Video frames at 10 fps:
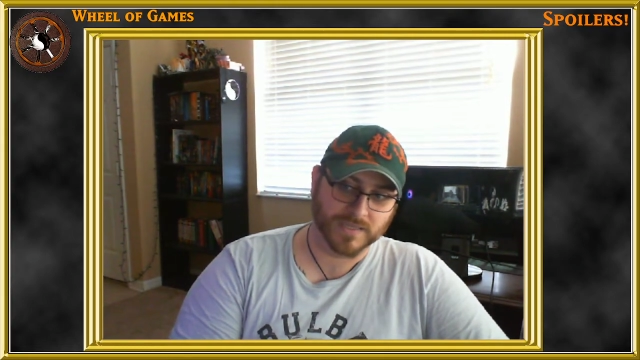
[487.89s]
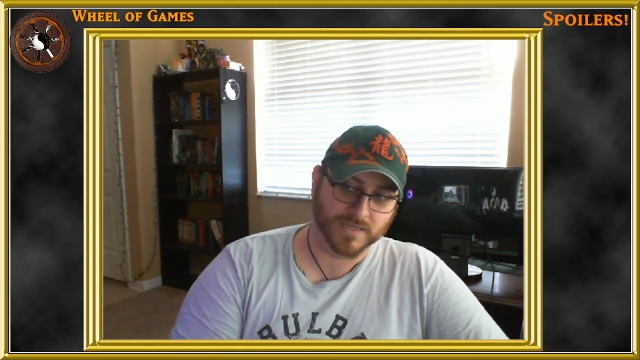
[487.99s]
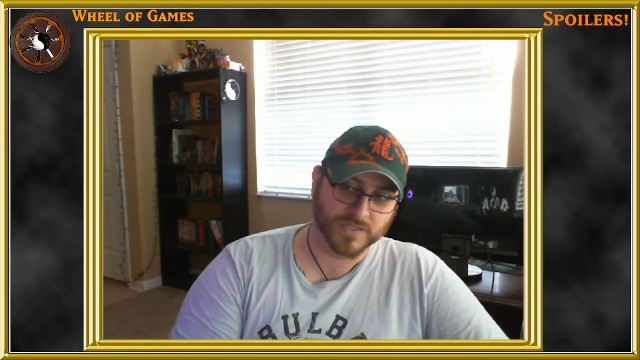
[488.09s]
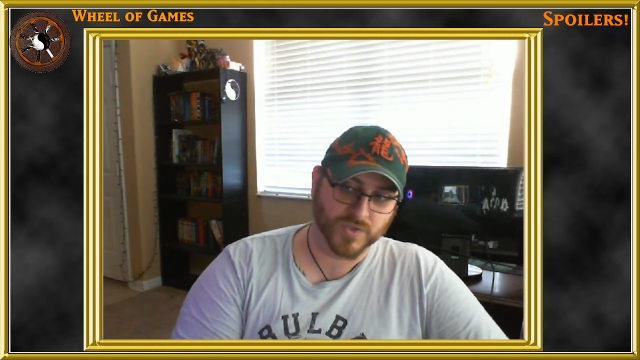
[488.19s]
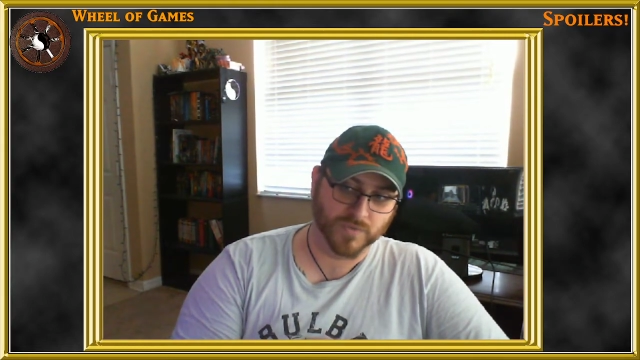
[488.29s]

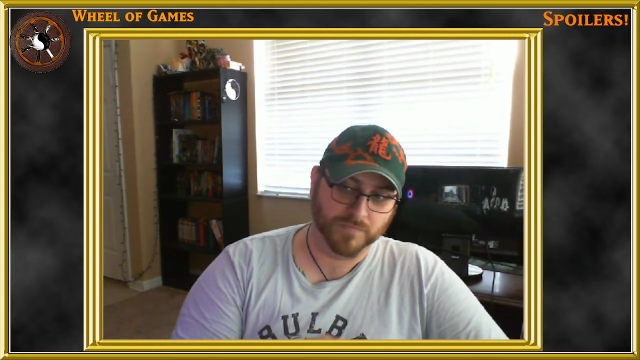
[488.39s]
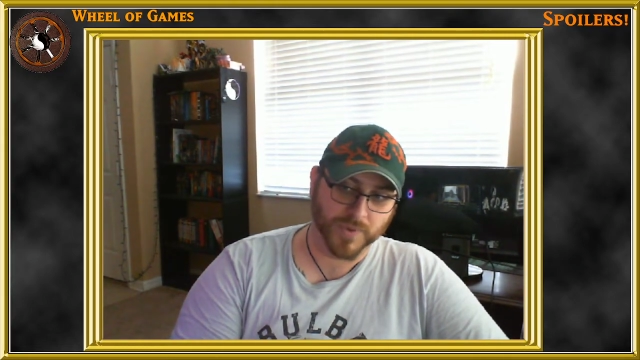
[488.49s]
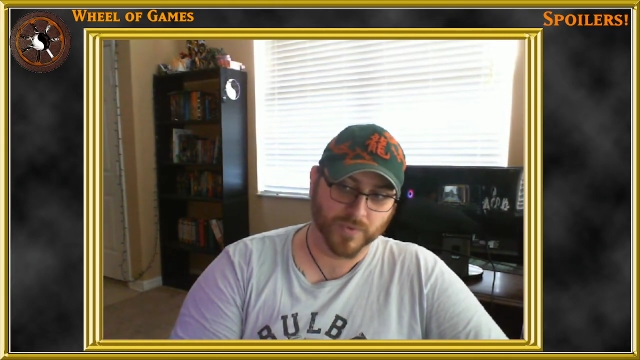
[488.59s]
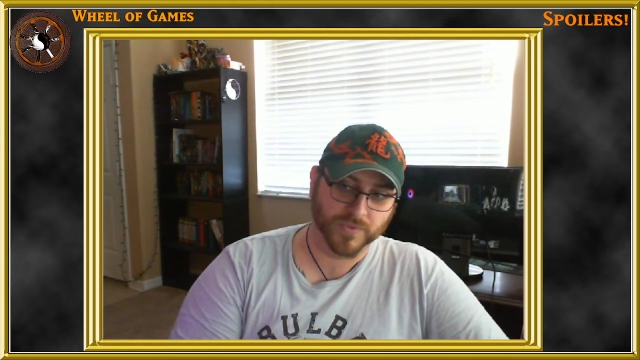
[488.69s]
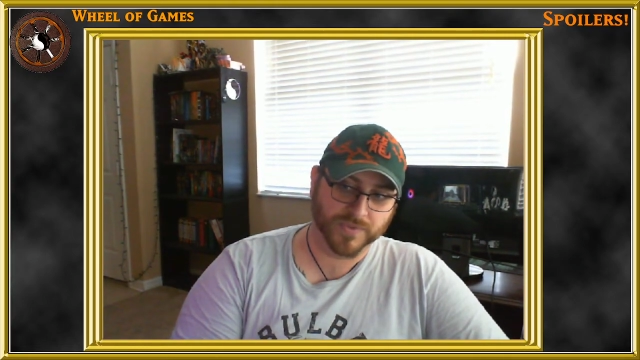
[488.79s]
done to
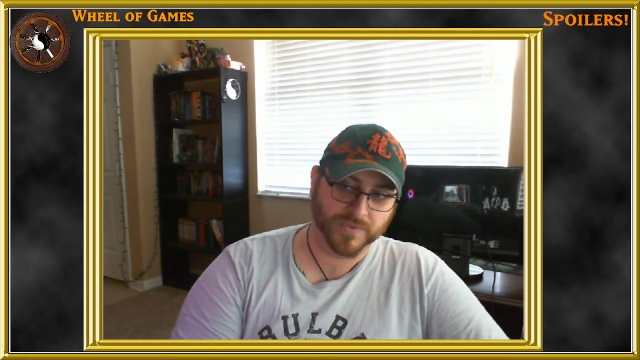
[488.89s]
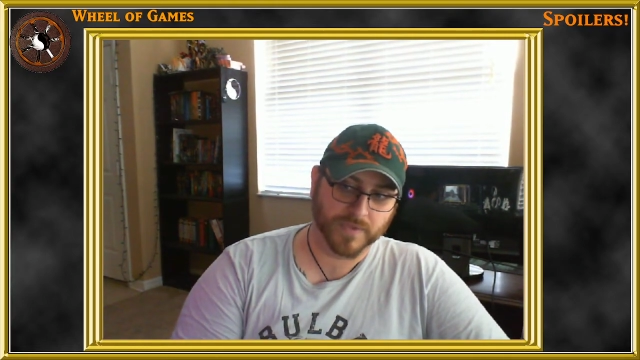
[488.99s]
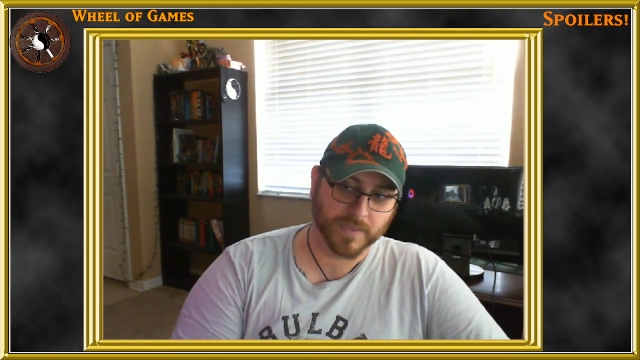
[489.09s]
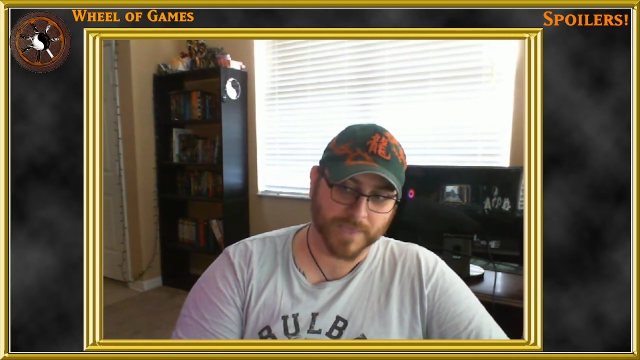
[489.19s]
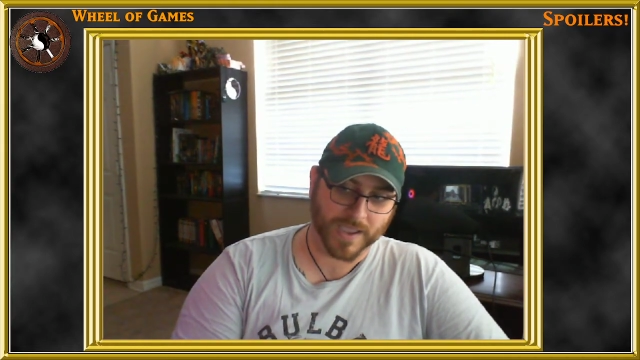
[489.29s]
both
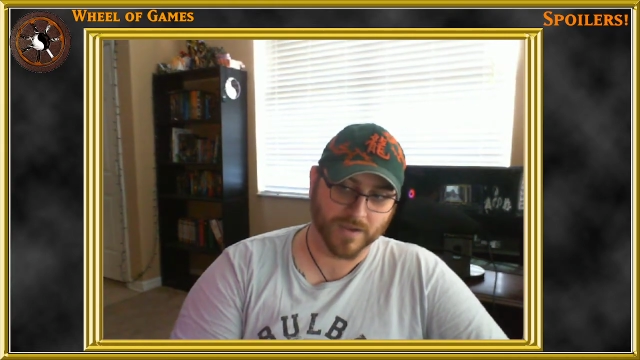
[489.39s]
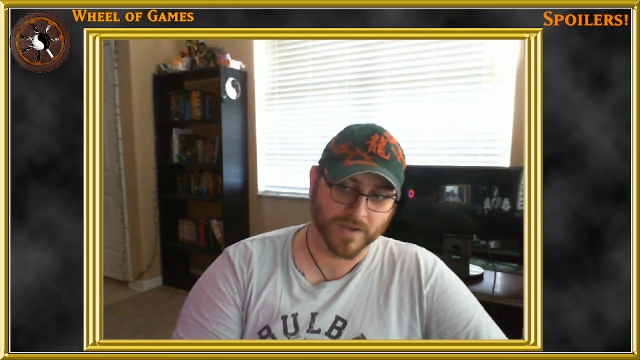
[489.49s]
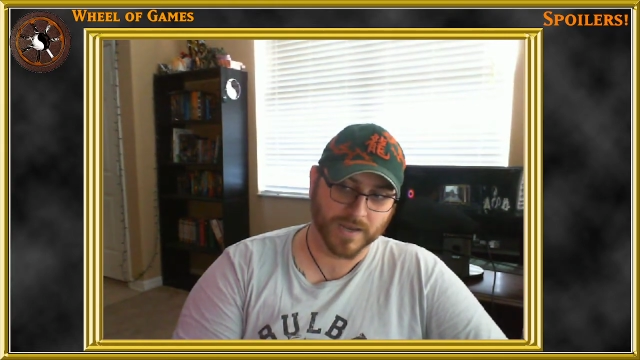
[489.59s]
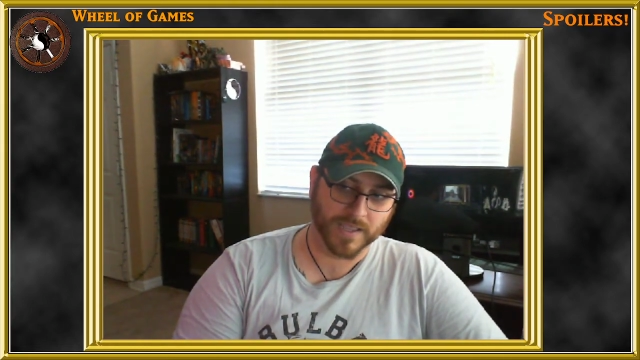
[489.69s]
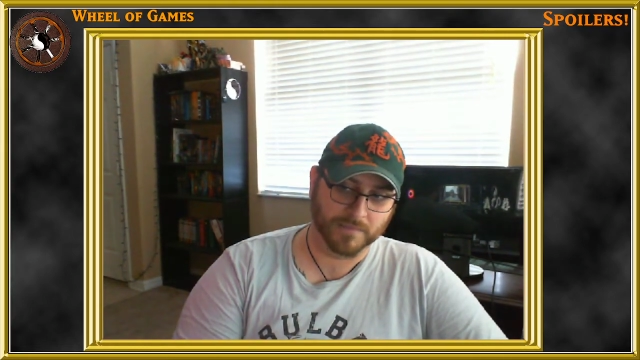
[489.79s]

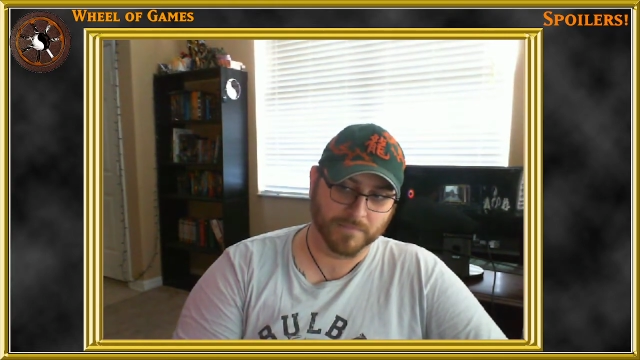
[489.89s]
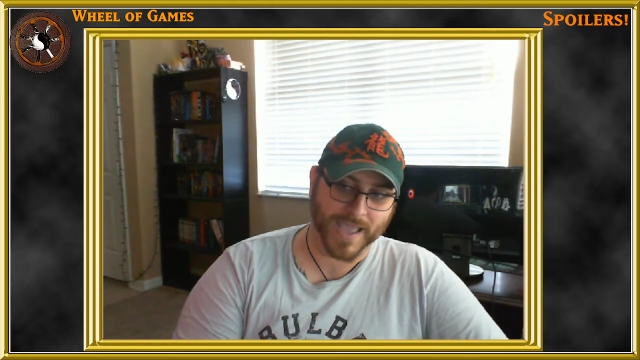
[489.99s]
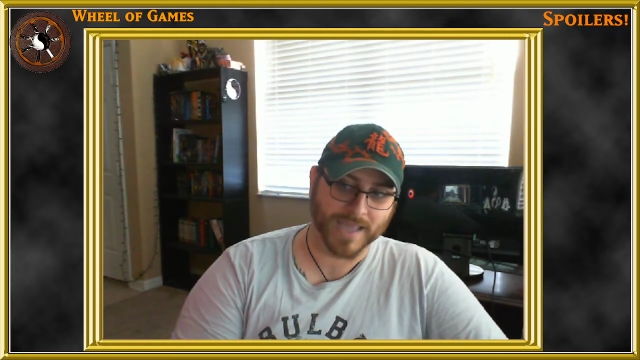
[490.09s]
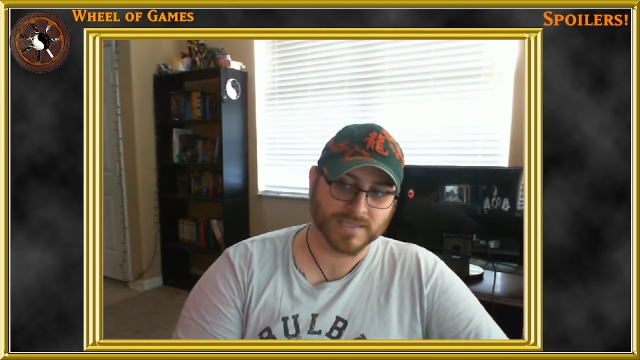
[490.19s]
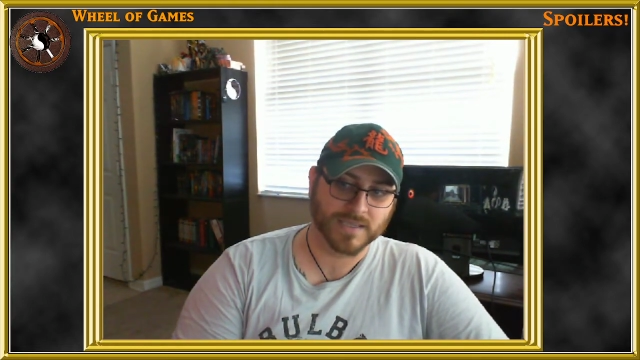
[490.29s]
Perrin and
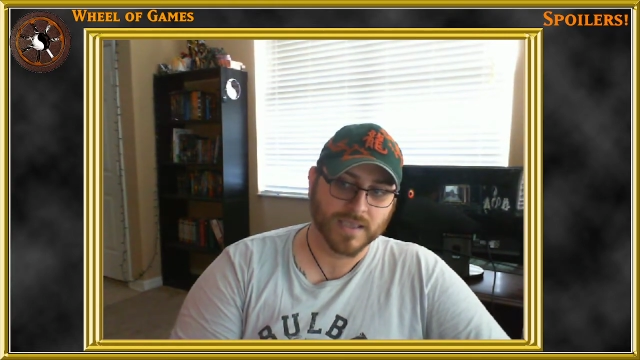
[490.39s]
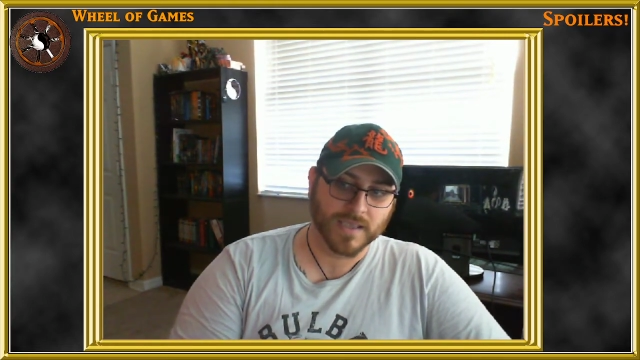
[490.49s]
Matt.